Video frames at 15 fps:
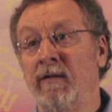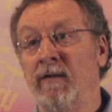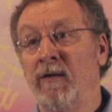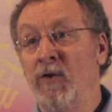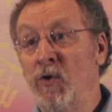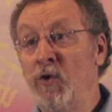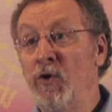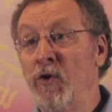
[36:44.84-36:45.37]

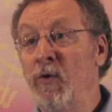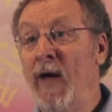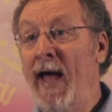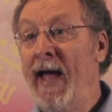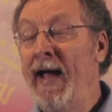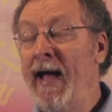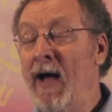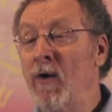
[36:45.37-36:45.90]
Who you
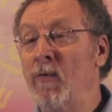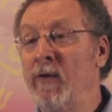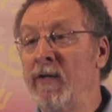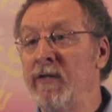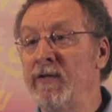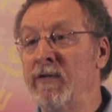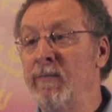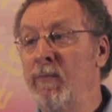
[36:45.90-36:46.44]
hang out with
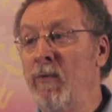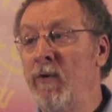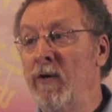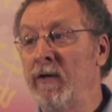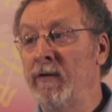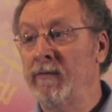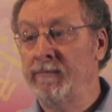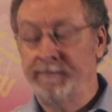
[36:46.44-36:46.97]
is
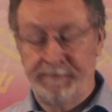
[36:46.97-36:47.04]
important.